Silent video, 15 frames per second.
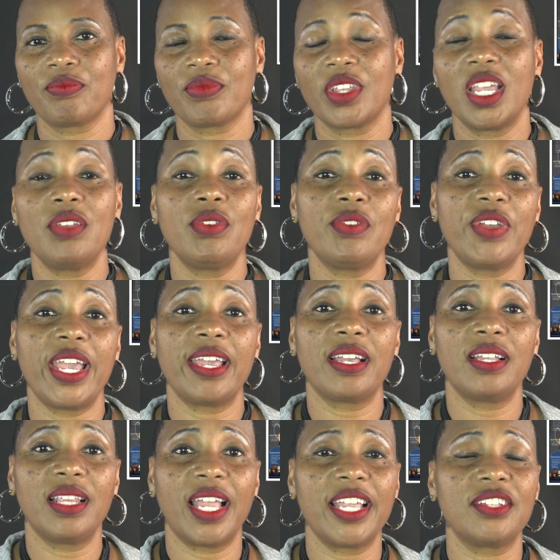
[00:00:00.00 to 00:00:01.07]
Have you ever had
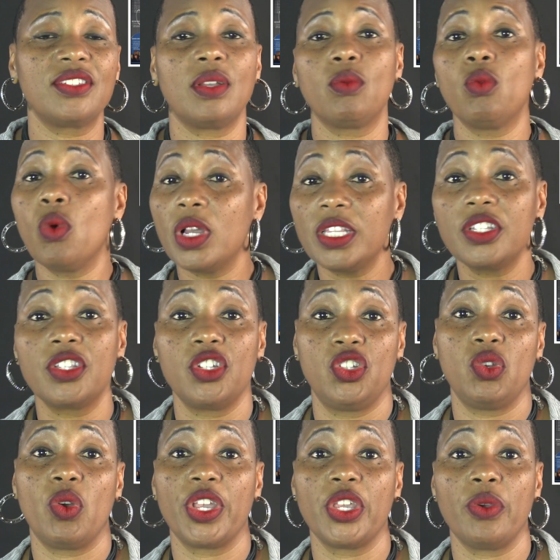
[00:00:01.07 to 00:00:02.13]
clients that wanted to
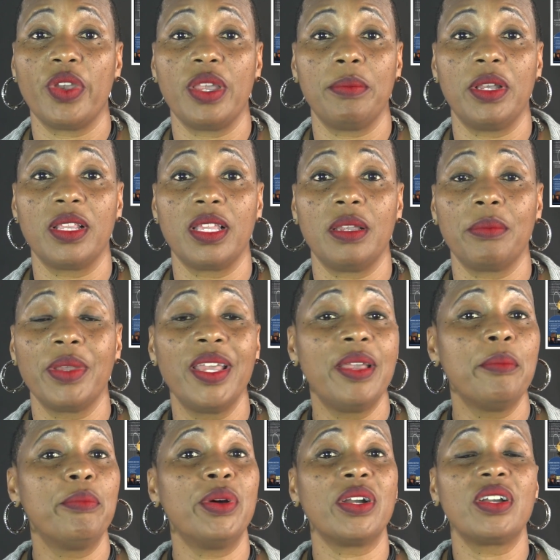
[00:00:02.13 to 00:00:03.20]
join your
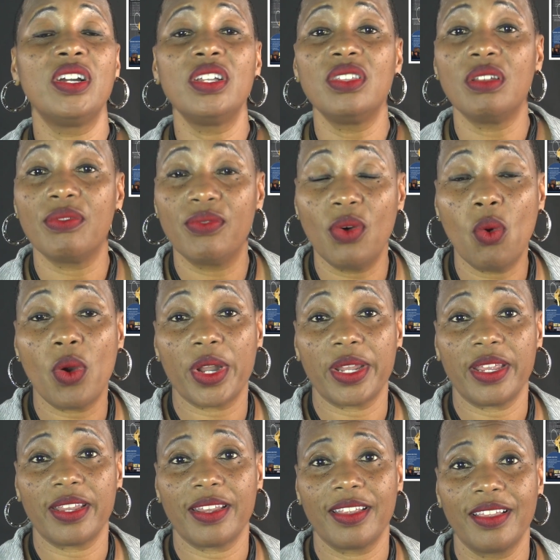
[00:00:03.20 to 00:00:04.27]
MLM but couldn't afford
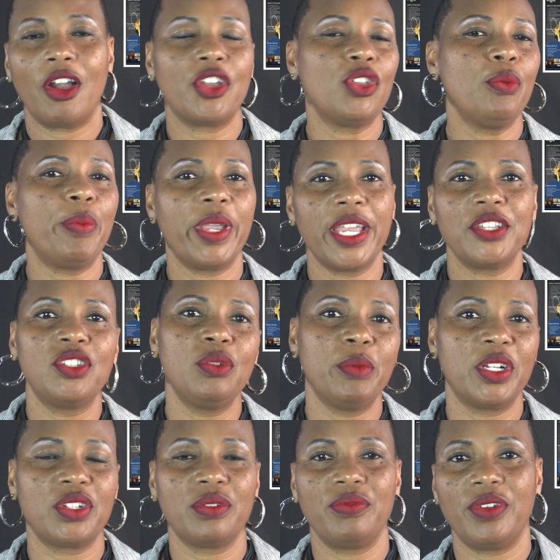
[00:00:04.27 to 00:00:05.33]
it? Are you paying too
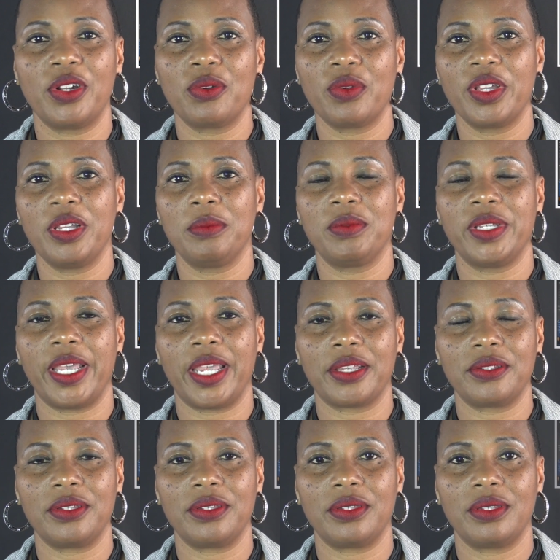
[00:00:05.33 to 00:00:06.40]
much in federal income
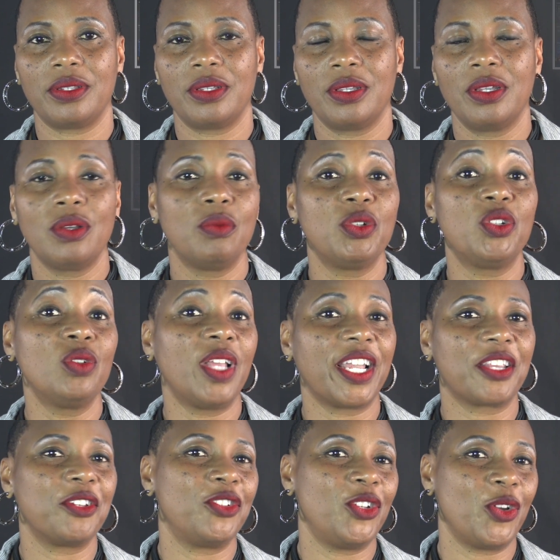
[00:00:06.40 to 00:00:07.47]
taxes? Would you
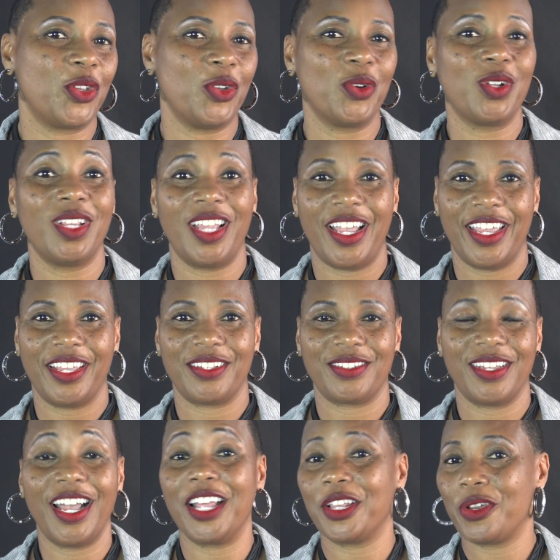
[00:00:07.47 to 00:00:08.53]
like to show your clients
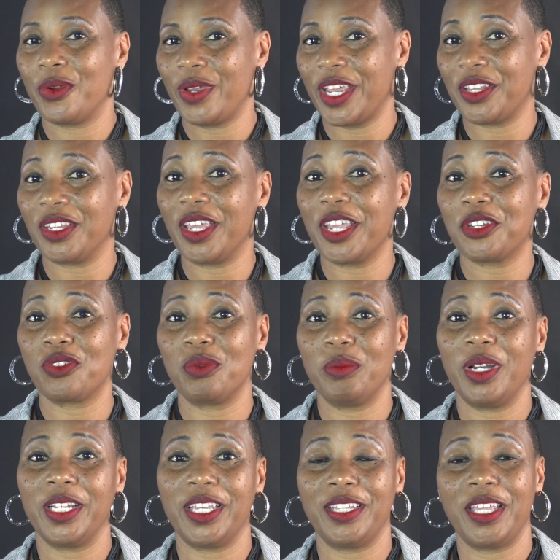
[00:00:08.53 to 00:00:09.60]
how to create the extra
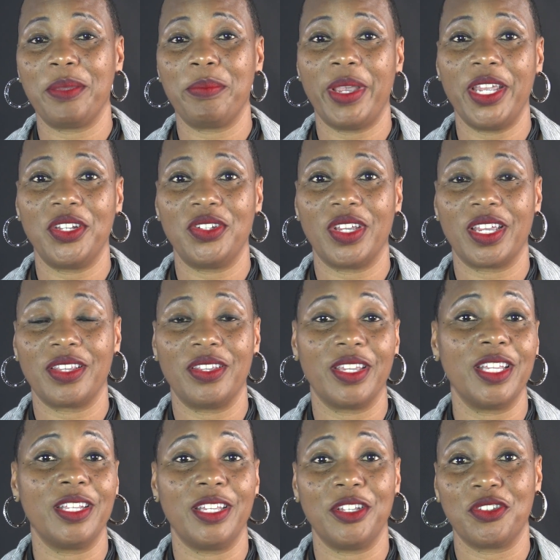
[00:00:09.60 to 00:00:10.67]
money in their paycheck to
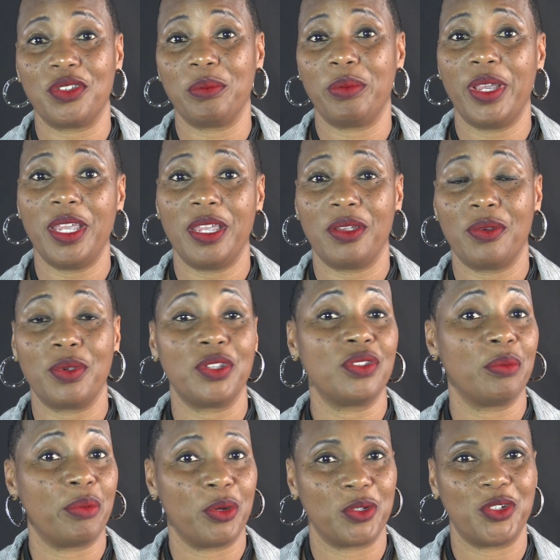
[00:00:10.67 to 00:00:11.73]
get an instant pay increase
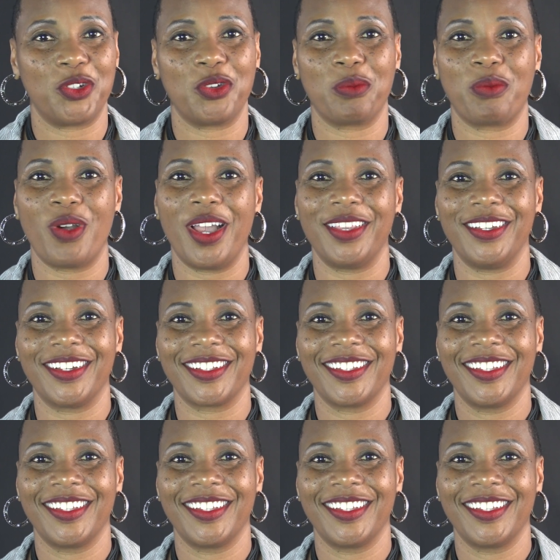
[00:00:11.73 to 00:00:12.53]
to purchase your product?